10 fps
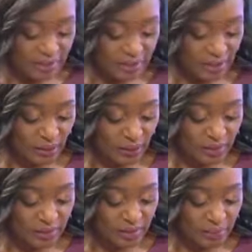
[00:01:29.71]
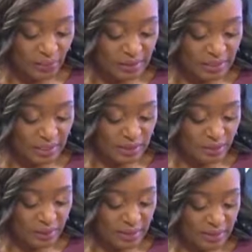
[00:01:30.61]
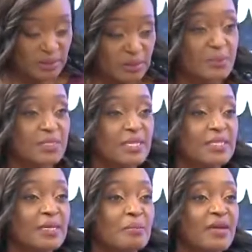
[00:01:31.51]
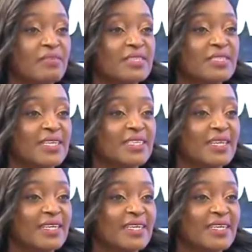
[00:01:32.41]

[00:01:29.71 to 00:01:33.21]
CEO Greenport Enterprise, representing the private sector.